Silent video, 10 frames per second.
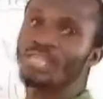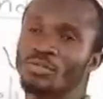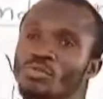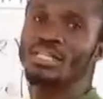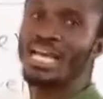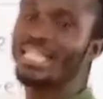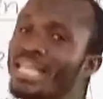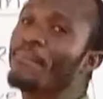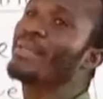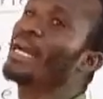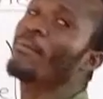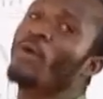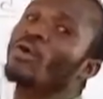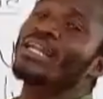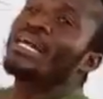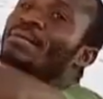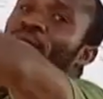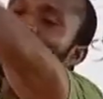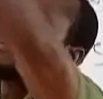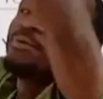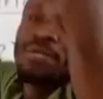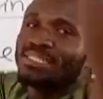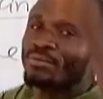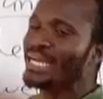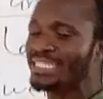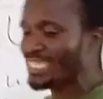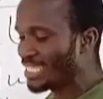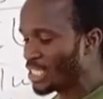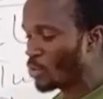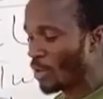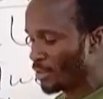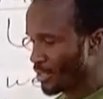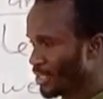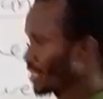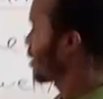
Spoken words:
0 to 9, they made up all the numbers that we have been writing in this world.